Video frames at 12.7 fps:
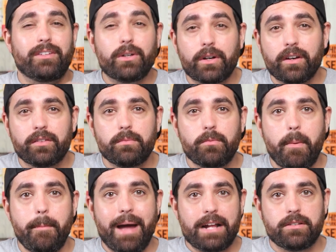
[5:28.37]
if a single
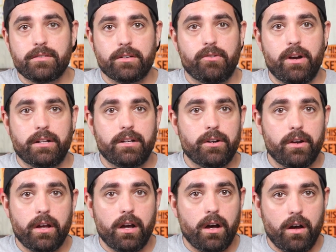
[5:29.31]
customer matches the
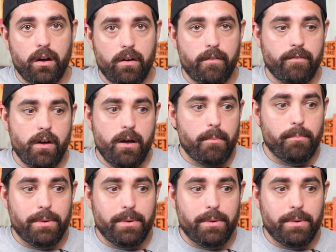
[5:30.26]
criteria of